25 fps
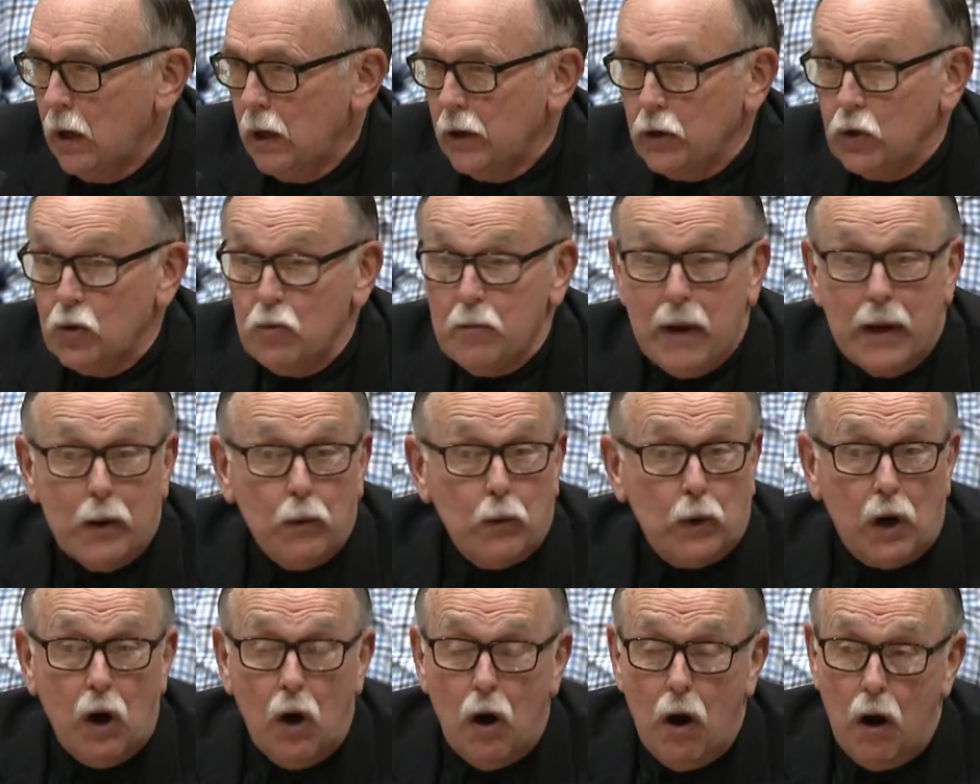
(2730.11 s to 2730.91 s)
You may
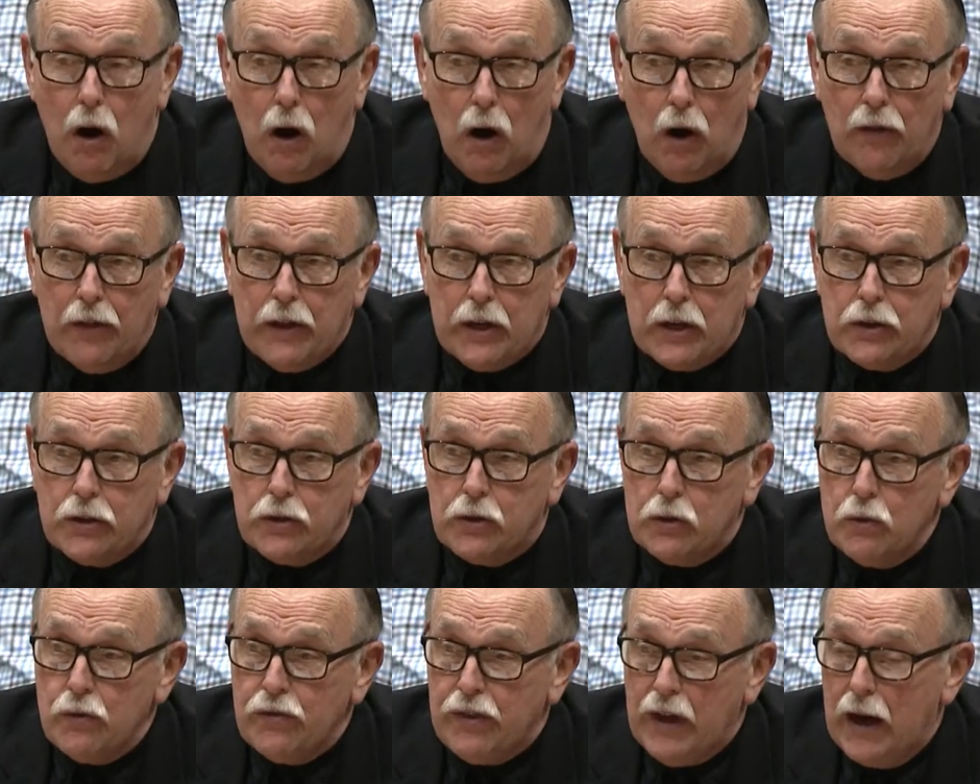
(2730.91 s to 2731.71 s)
recall that in
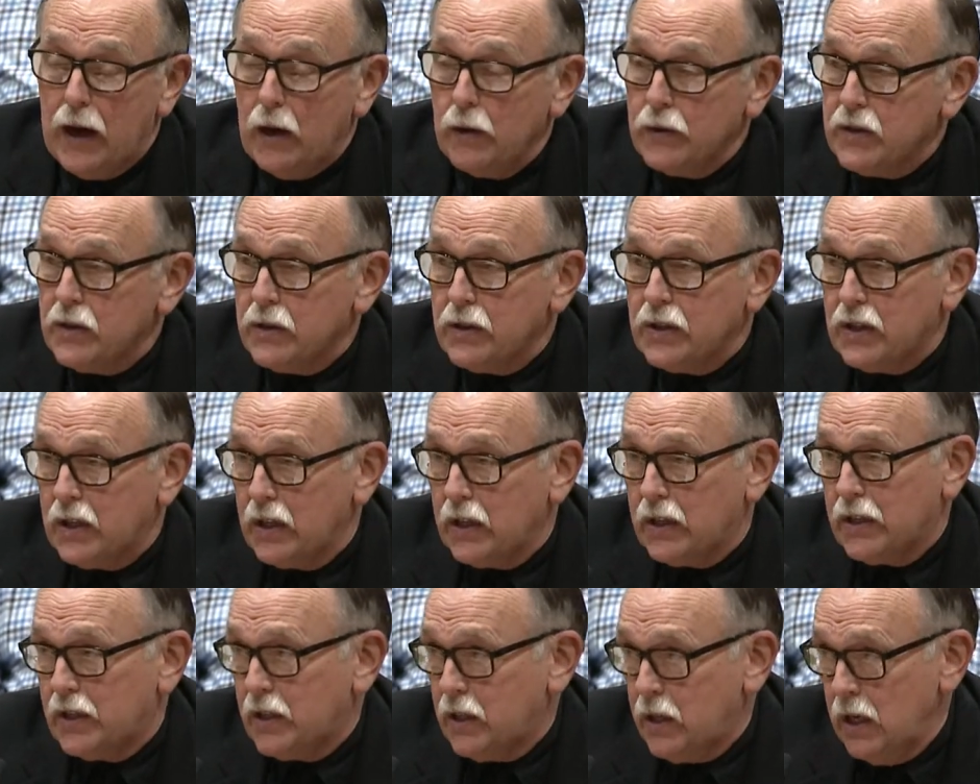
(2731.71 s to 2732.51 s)

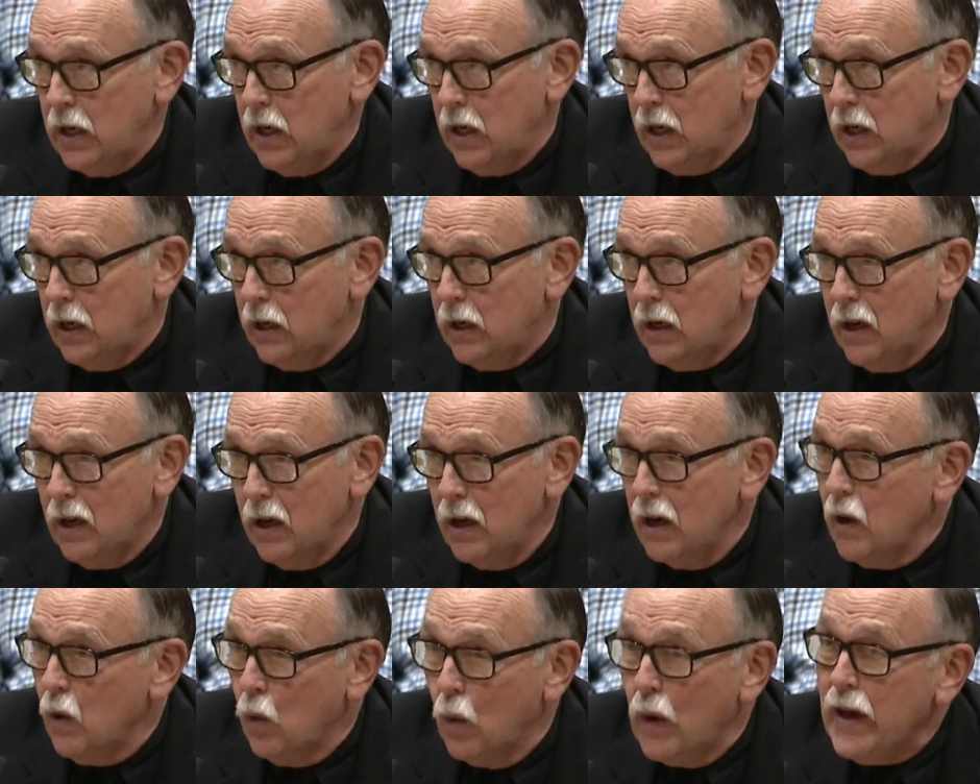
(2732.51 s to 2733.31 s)
2016,
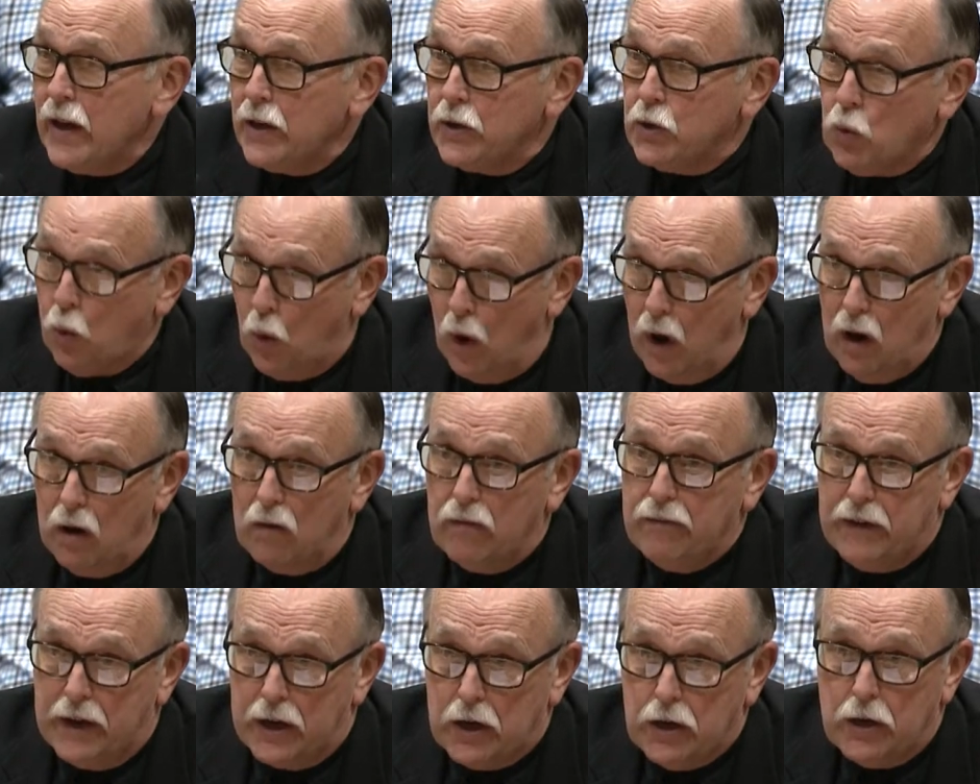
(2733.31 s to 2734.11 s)
we had
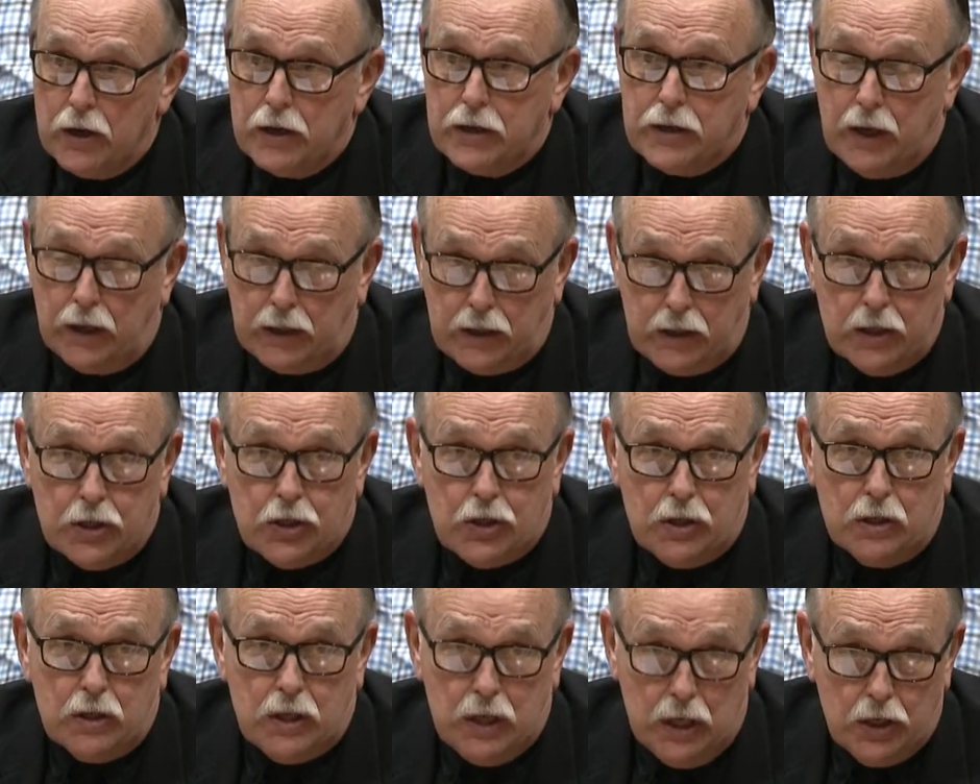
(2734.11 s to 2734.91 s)
12 veterinary
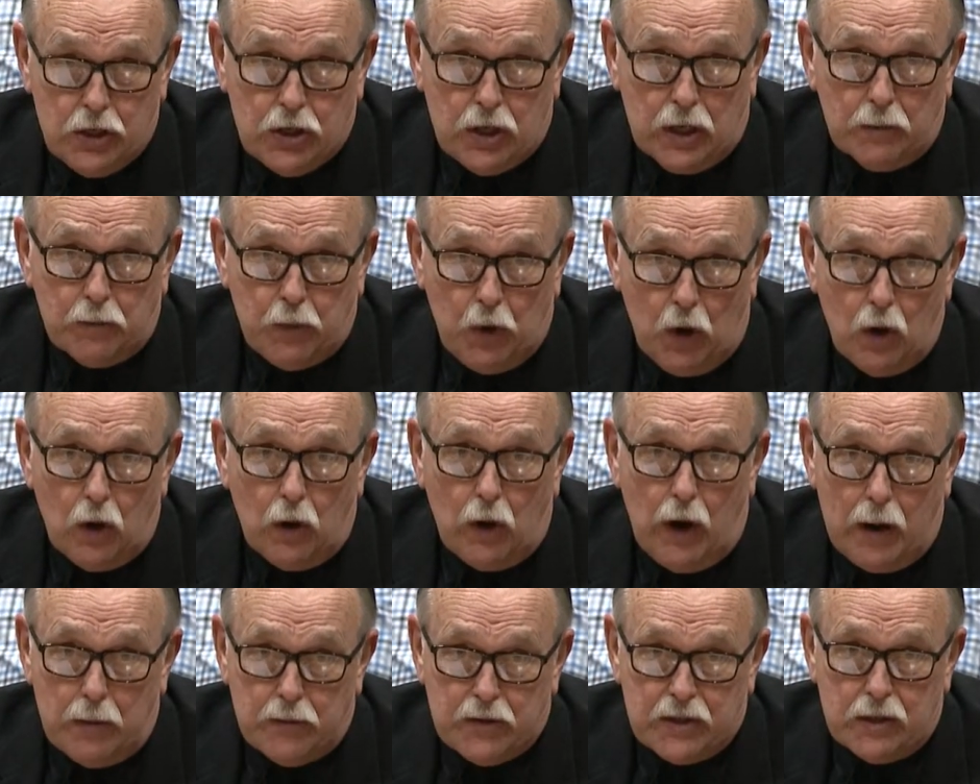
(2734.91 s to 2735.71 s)
technician teaching
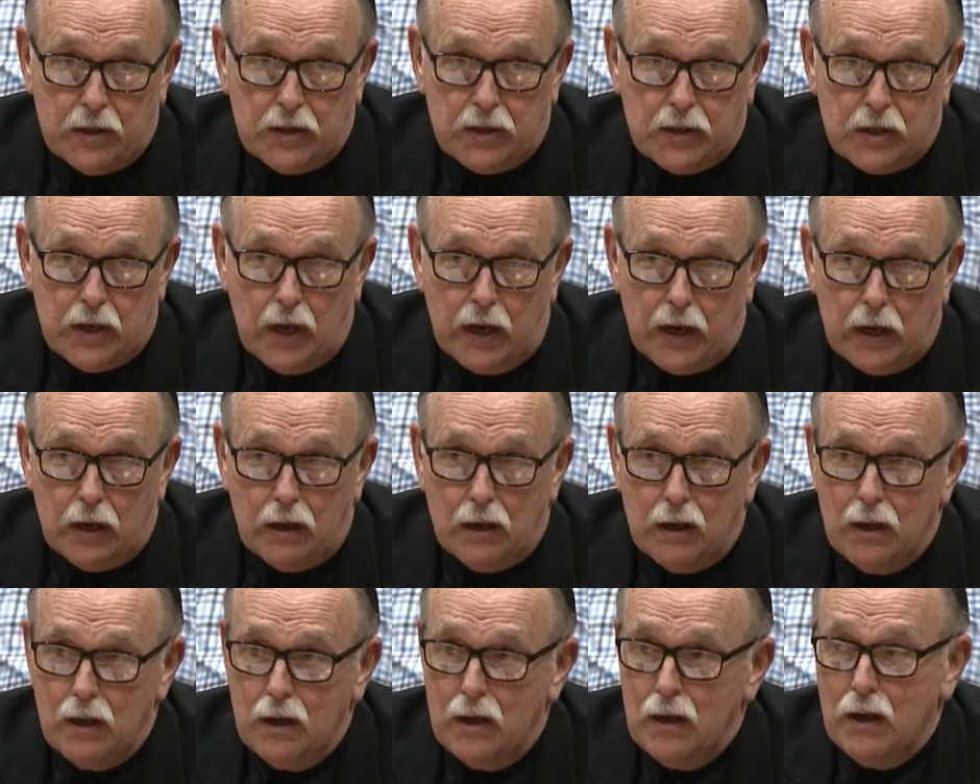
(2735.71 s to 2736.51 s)
programs in the state.
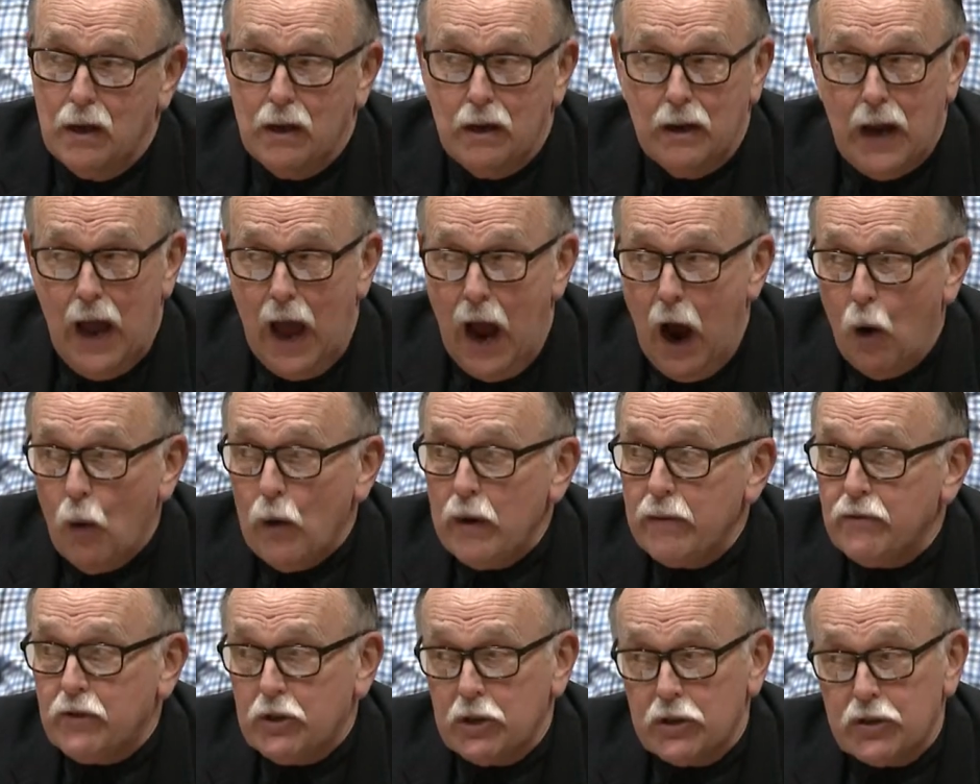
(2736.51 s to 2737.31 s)
Now
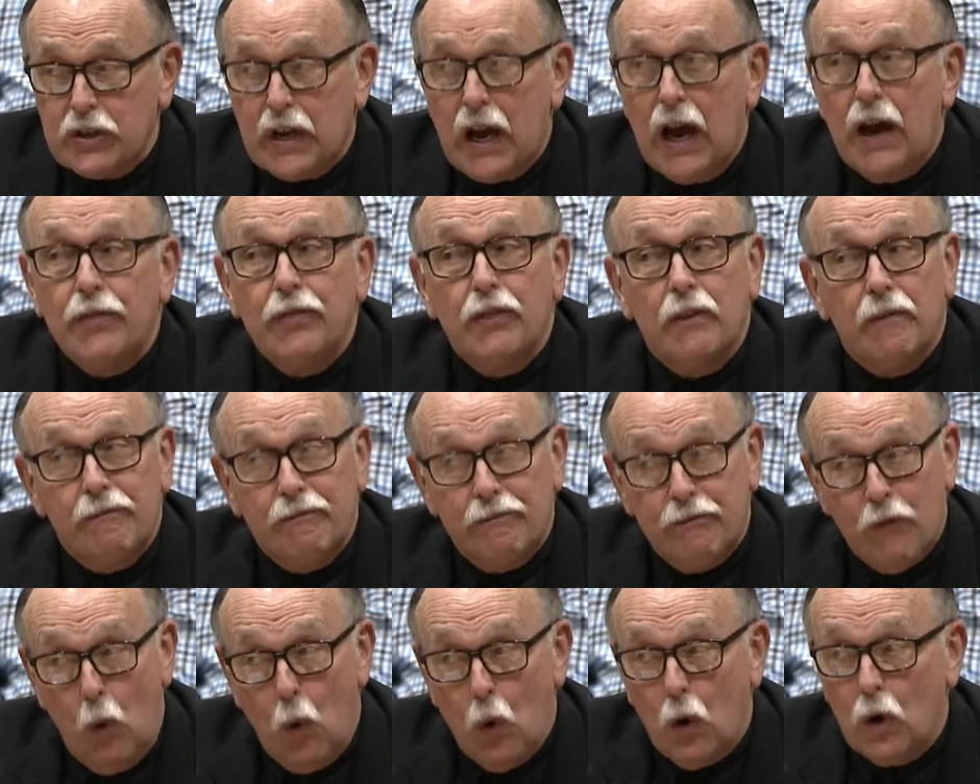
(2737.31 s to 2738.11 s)
we've just got the
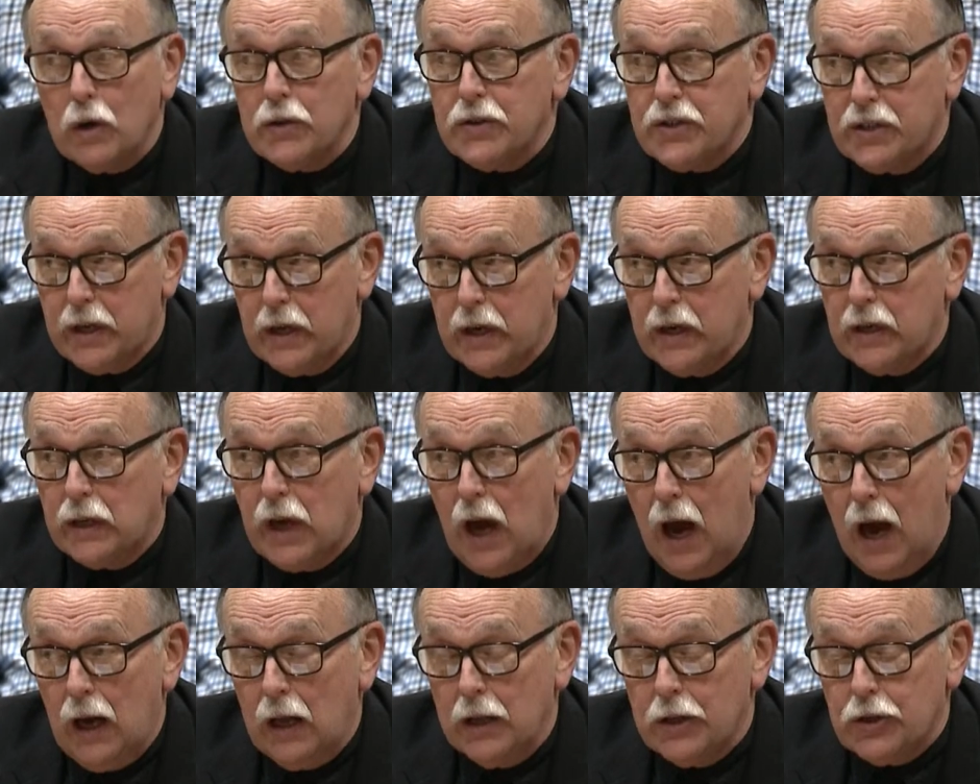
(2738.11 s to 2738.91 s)
four state
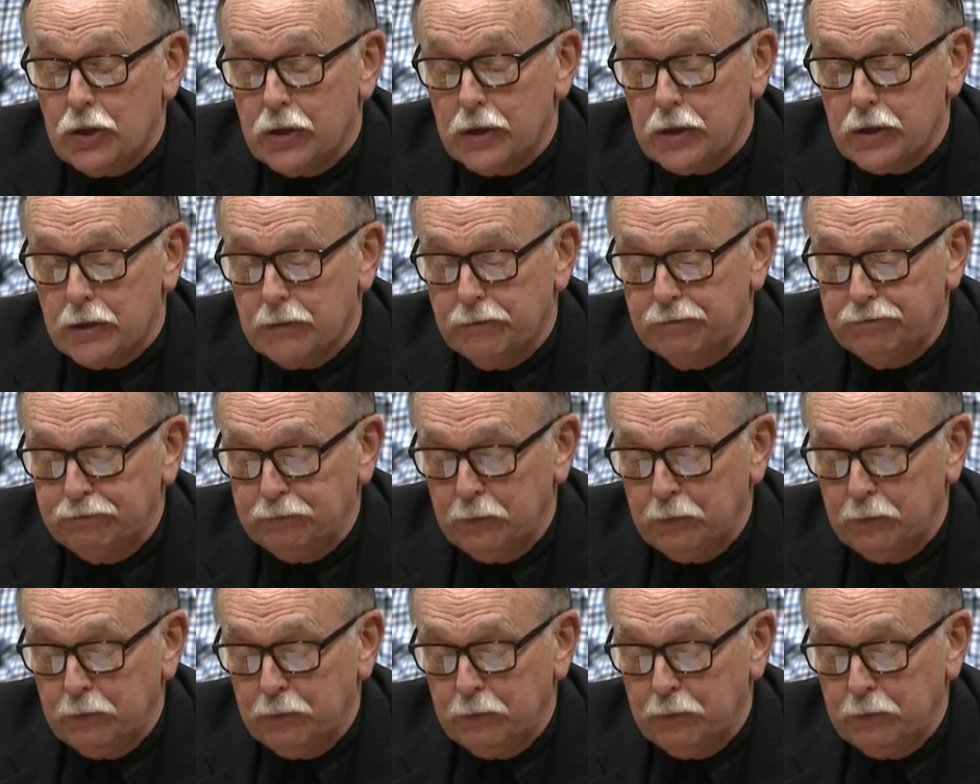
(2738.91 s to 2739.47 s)
colleges.